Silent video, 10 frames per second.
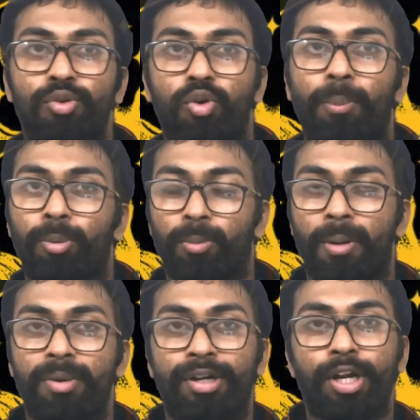a
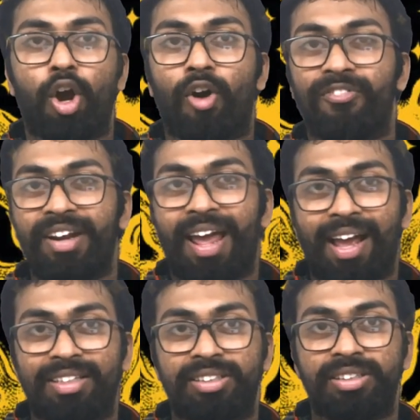probability of an
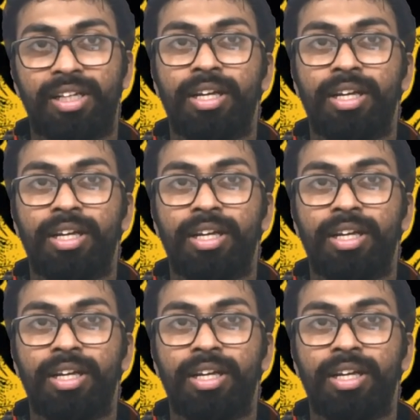action